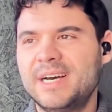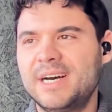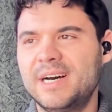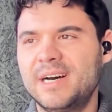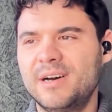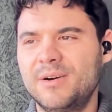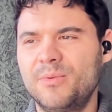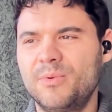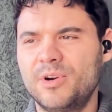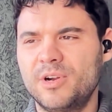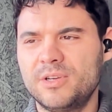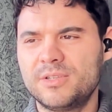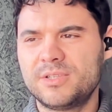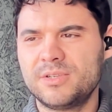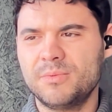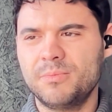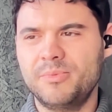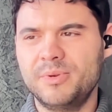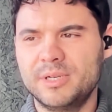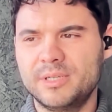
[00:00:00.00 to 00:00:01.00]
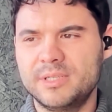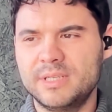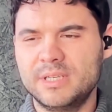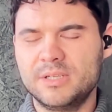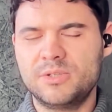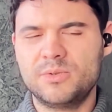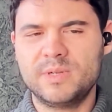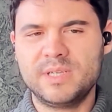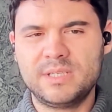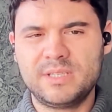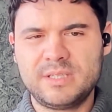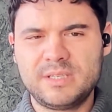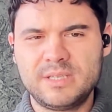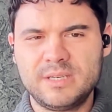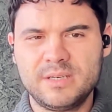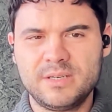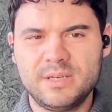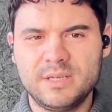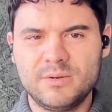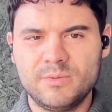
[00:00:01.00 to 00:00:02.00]
We're also building
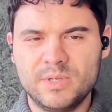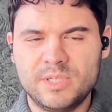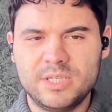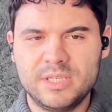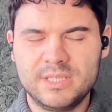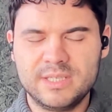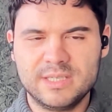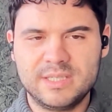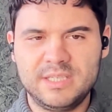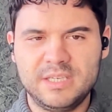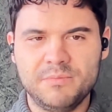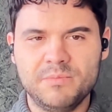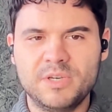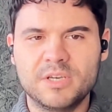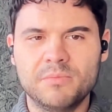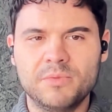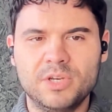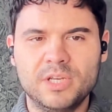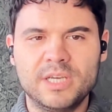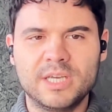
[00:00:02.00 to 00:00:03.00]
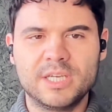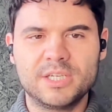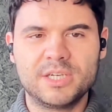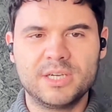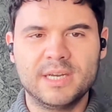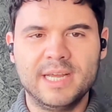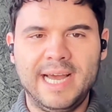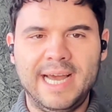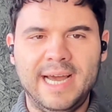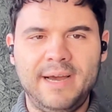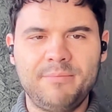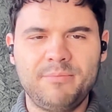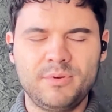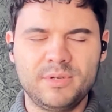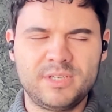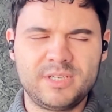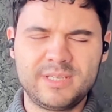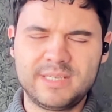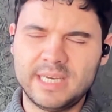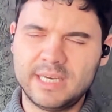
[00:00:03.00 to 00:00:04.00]
Twist, which is a team communication app,
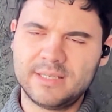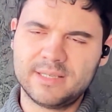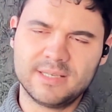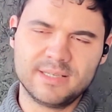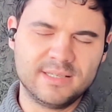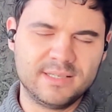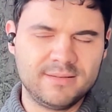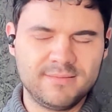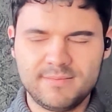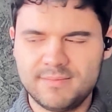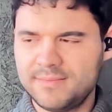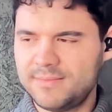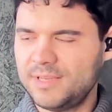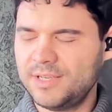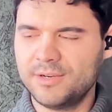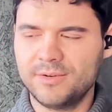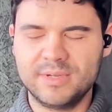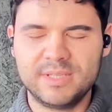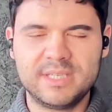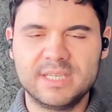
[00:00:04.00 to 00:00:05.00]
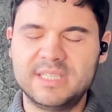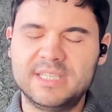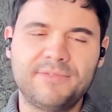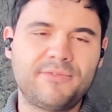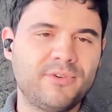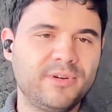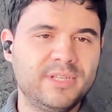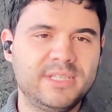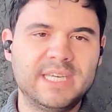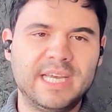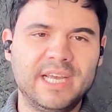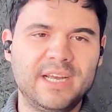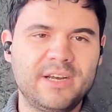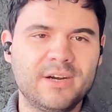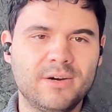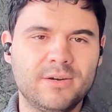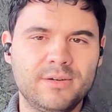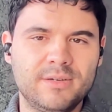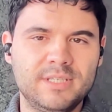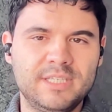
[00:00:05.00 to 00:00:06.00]
which takes it's a different
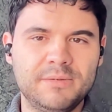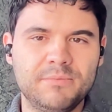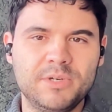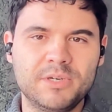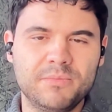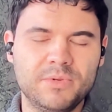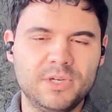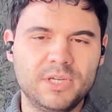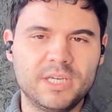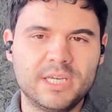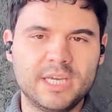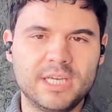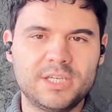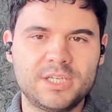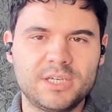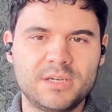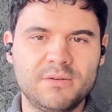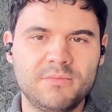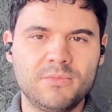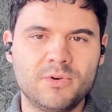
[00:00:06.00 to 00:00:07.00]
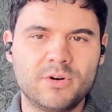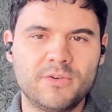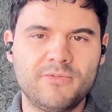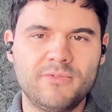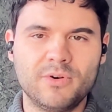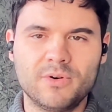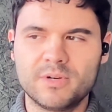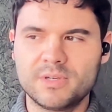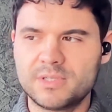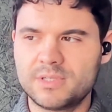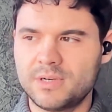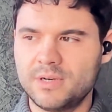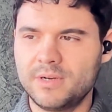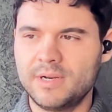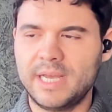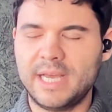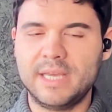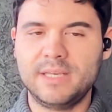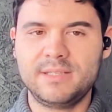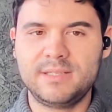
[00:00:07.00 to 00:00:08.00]
take on team communication, more focused
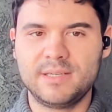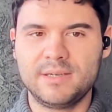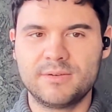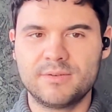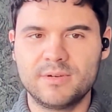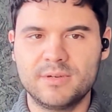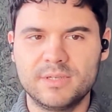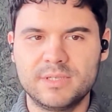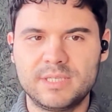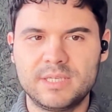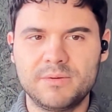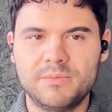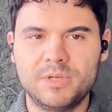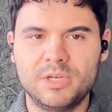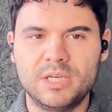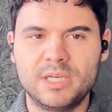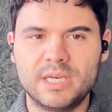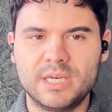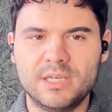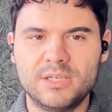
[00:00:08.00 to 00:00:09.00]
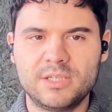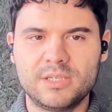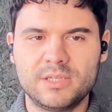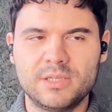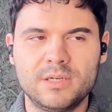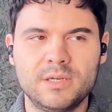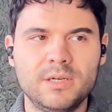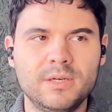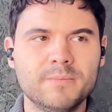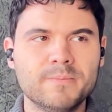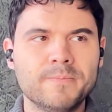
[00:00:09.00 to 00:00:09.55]
on asynchronous communication.